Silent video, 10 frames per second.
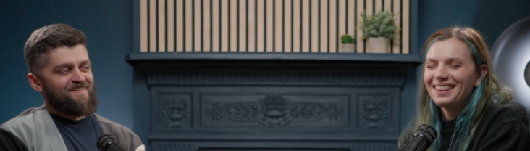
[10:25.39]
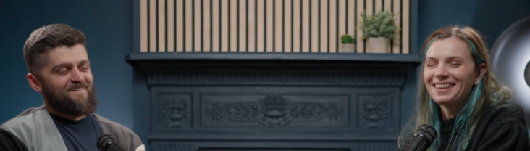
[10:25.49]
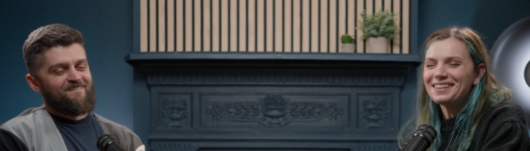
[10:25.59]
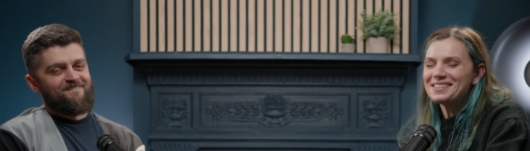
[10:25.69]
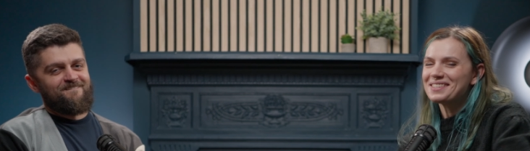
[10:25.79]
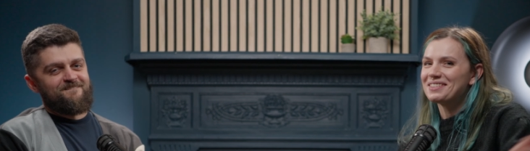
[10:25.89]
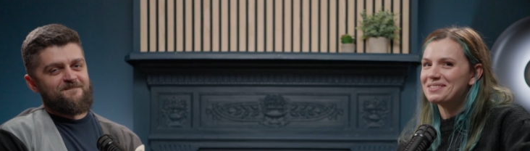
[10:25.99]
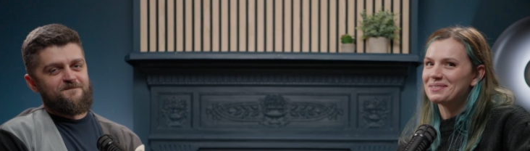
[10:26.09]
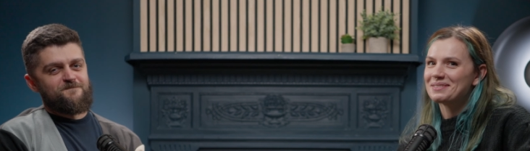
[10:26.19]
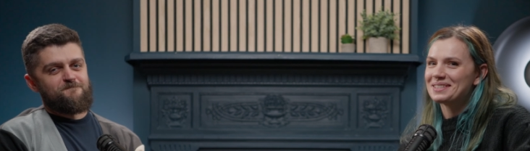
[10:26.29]
Speaker 1: thank you so much
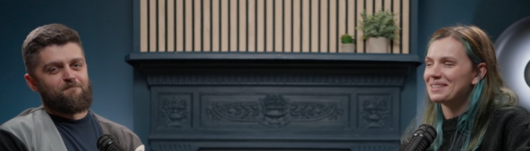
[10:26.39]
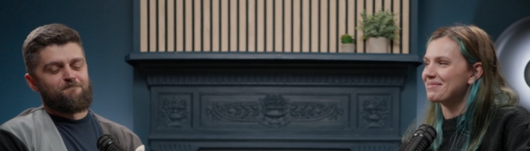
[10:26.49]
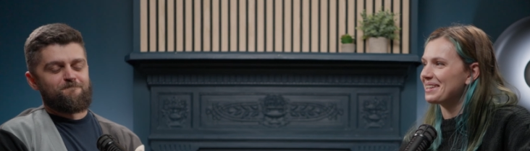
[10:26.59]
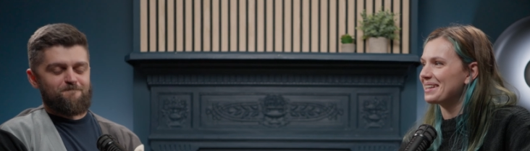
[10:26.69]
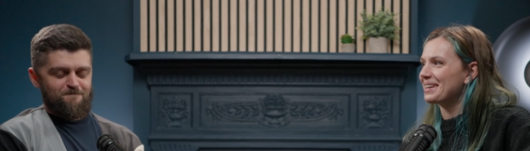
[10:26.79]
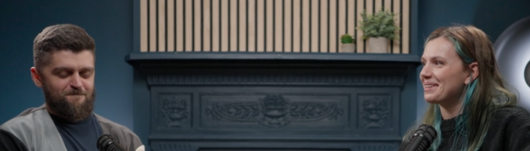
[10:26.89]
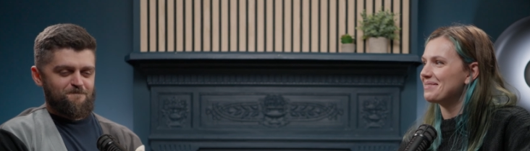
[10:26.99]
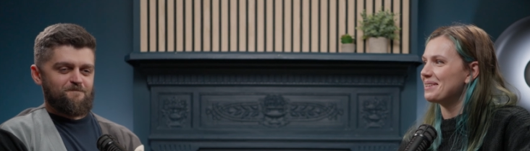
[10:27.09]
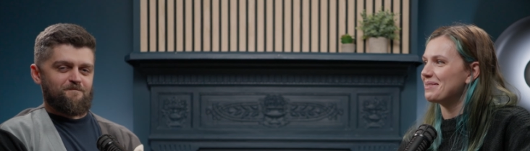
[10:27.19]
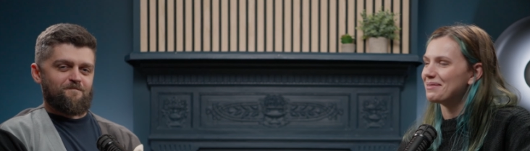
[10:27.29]
for watching Monday
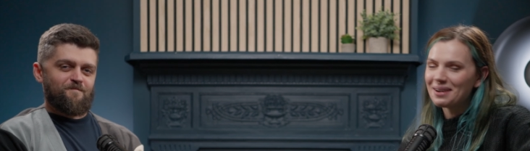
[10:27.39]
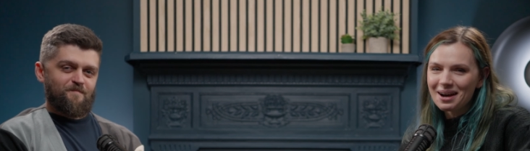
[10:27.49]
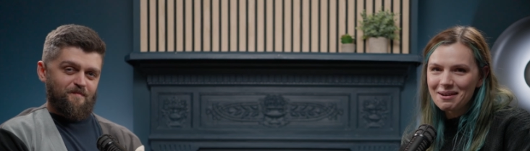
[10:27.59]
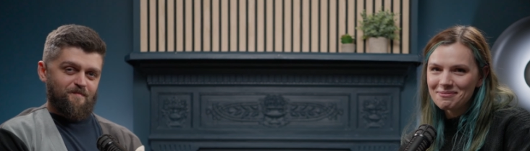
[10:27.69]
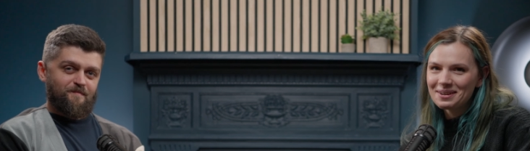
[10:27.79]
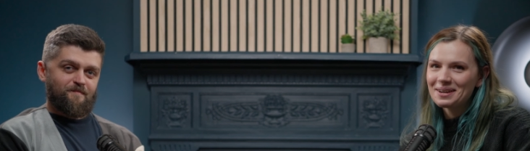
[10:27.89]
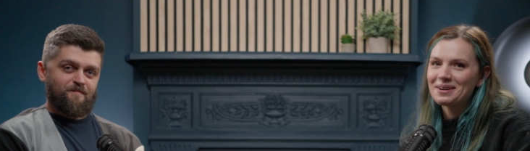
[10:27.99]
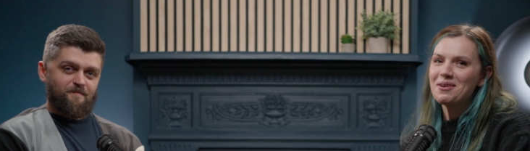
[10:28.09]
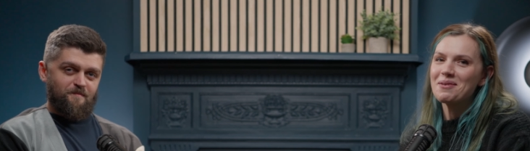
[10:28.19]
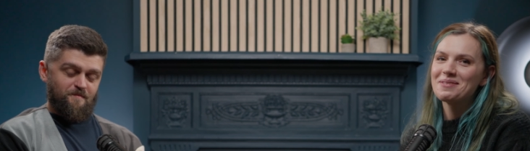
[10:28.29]
Coffee with Appfire. I
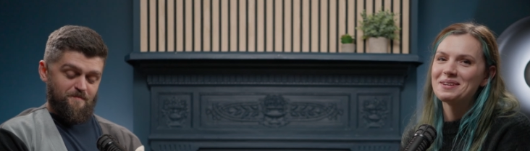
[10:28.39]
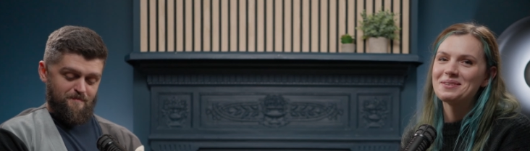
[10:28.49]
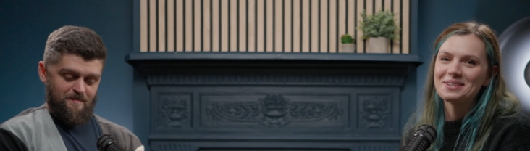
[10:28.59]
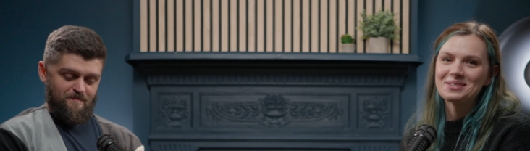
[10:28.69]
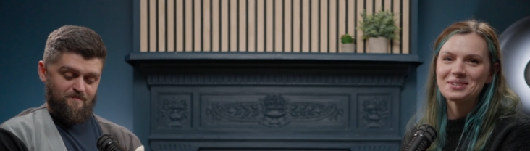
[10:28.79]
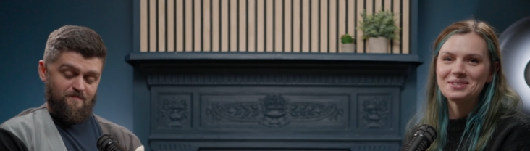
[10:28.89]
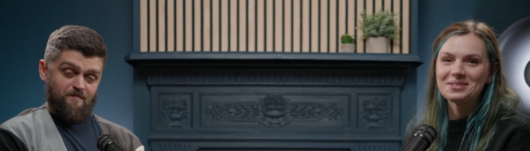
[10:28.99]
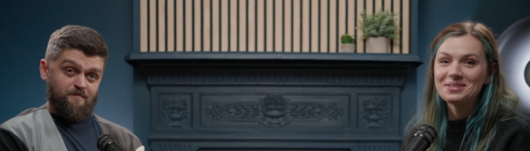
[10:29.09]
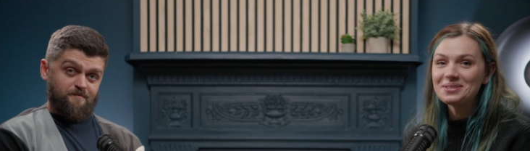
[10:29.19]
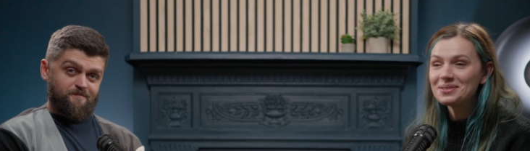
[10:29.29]
hope that you enjoyed the
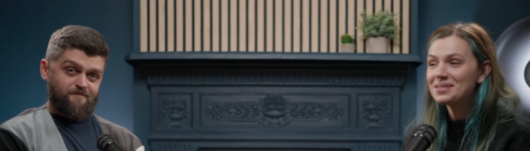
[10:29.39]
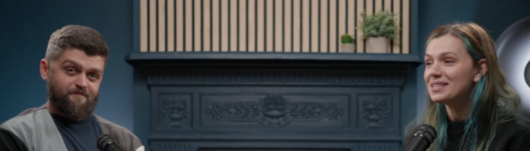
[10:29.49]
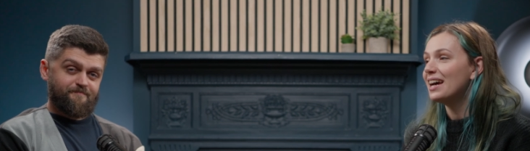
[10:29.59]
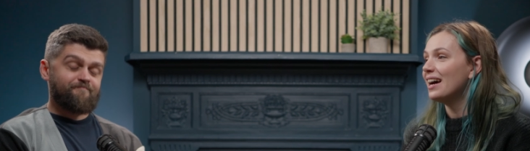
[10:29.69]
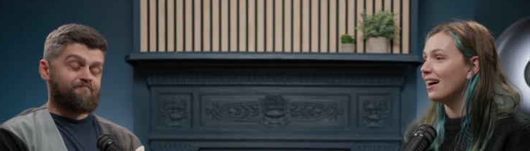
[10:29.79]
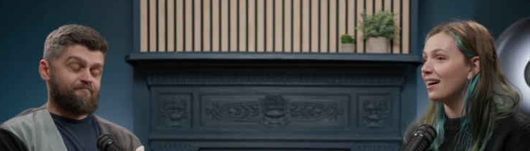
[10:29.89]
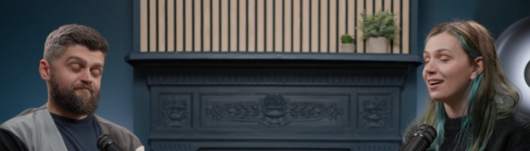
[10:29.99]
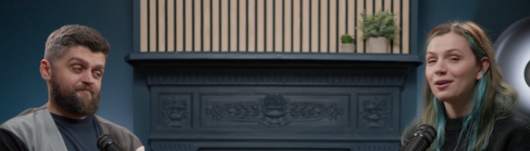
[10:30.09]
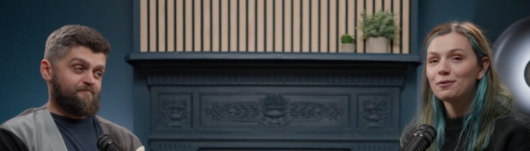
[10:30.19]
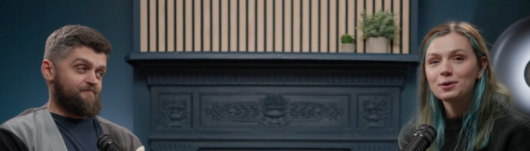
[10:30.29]
news.
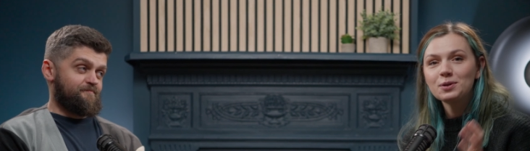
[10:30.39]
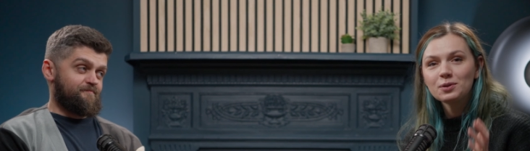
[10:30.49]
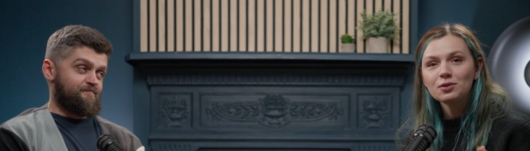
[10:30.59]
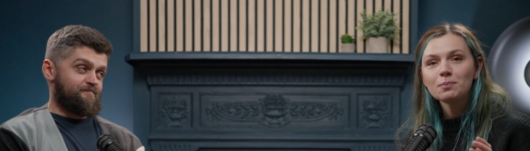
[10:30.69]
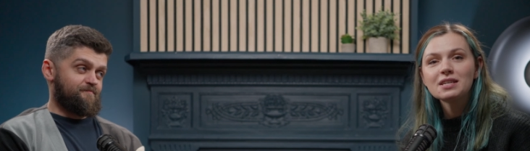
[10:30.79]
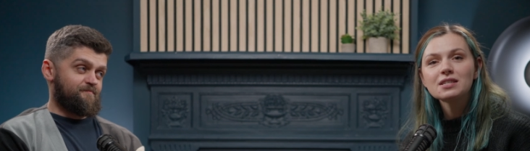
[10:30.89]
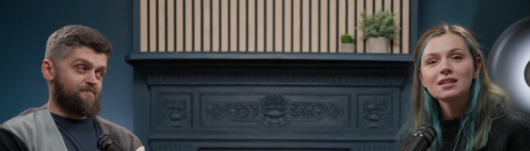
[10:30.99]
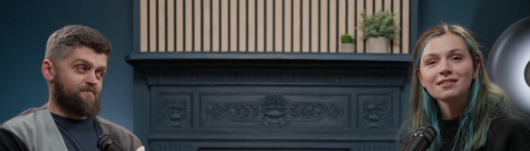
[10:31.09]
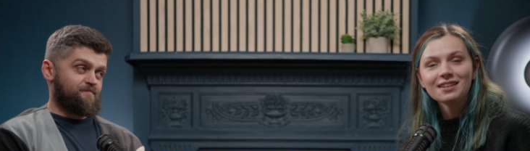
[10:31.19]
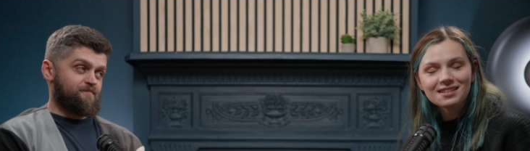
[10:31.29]
Uh, for you not to miss
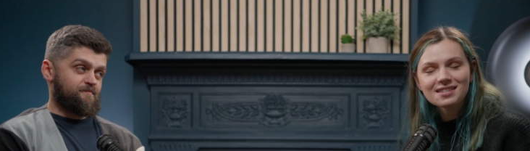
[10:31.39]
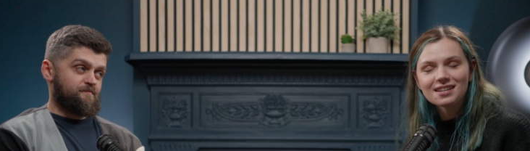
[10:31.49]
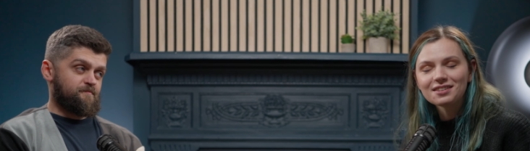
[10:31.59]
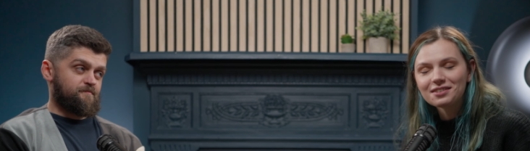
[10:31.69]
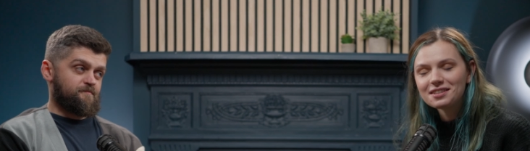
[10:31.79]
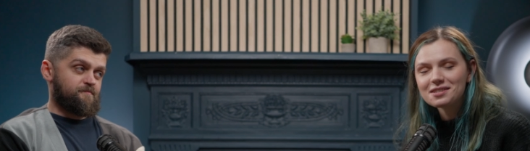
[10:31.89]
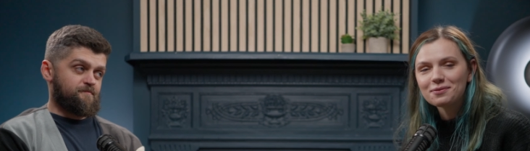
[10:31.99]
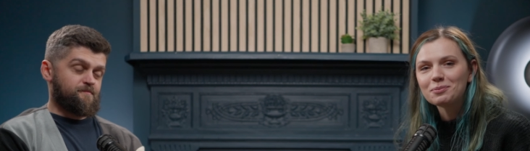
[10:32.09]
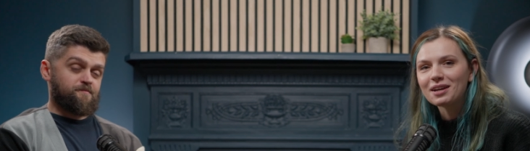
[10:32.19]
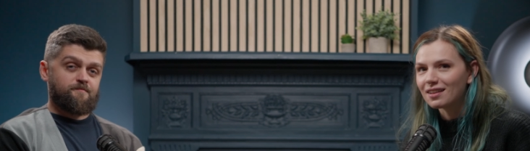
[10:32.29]
the latest and greatest from
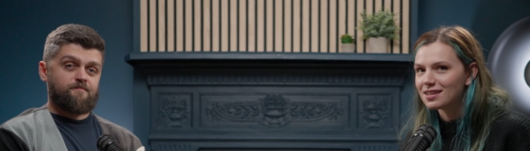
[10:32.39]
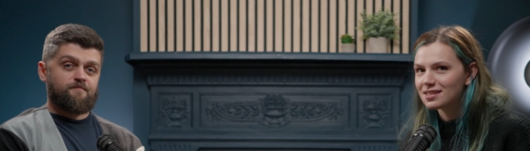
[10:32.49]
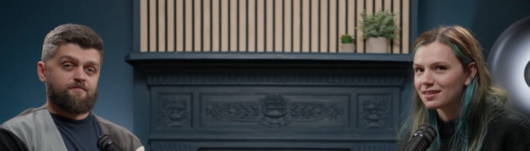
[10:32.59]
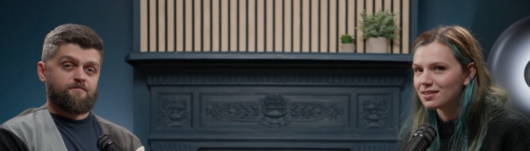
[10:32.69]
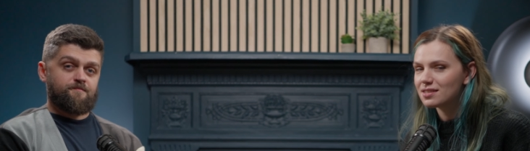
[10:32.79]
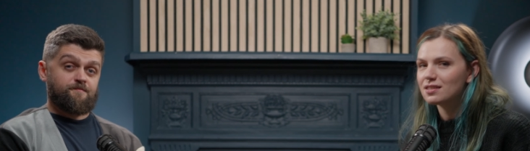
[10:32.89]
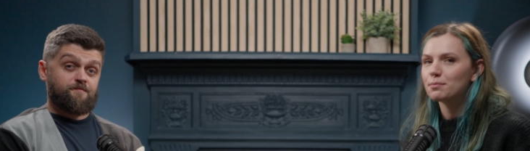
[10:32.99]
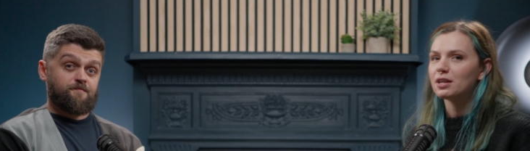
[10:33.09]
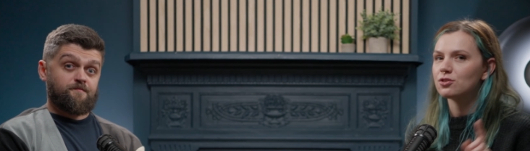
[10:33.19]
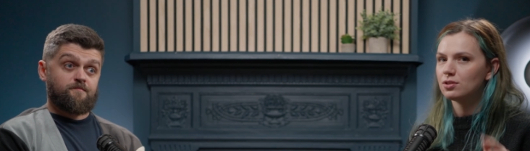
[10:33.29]
the Atlassian ecosystem,
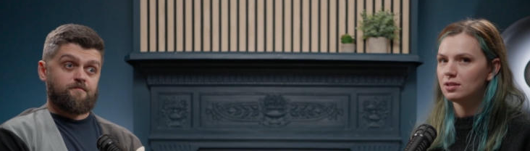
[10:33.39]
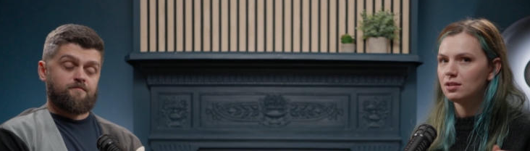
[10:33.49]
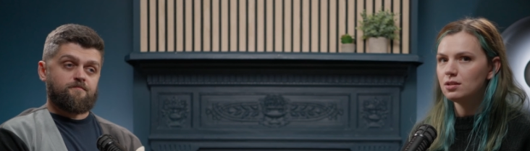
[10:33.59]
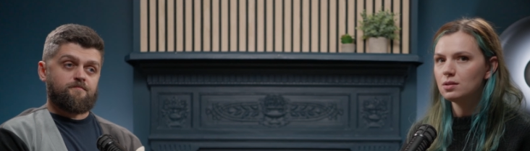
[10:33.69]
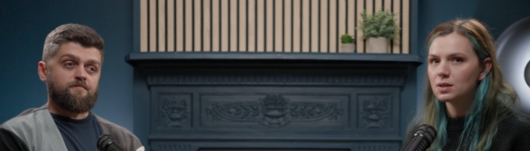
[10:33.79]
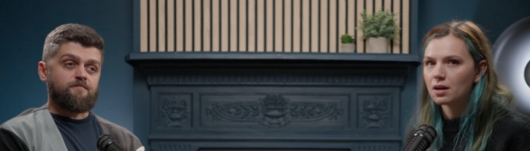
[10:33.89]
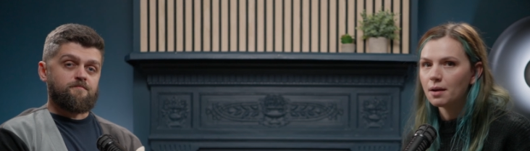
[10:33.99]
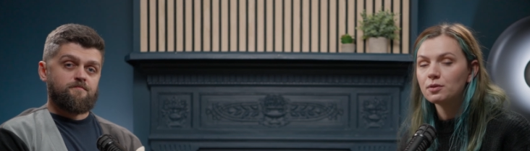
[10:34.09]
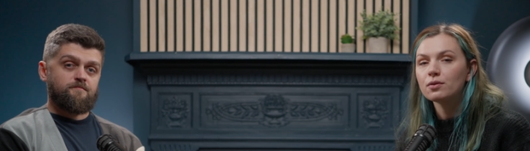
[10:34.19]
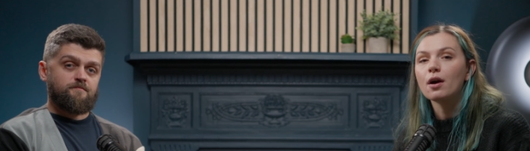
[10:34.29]
make sure that you subscribe
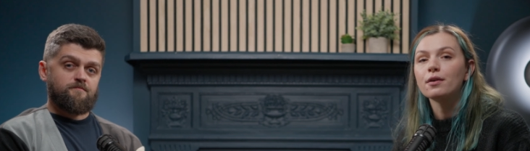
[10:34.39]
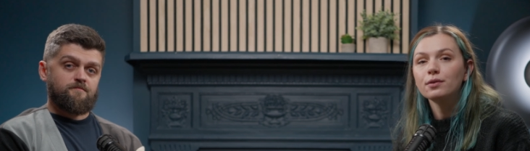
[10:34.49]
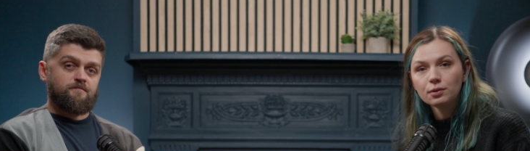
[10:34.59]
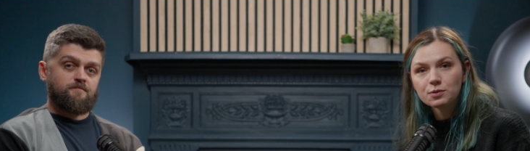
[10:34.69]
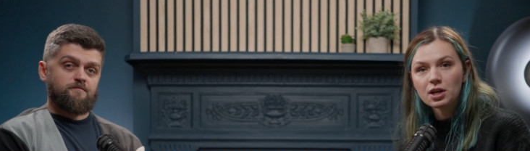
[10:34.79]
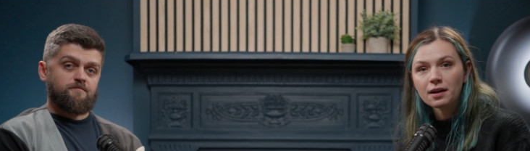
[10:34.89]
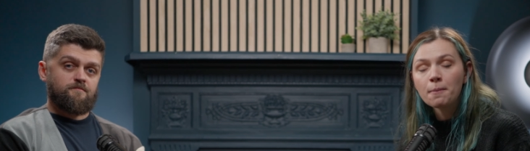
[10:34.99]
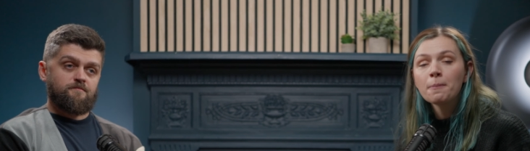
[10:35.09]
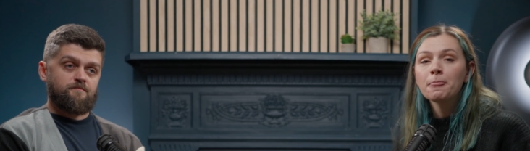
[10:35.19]
to our YouTube channel,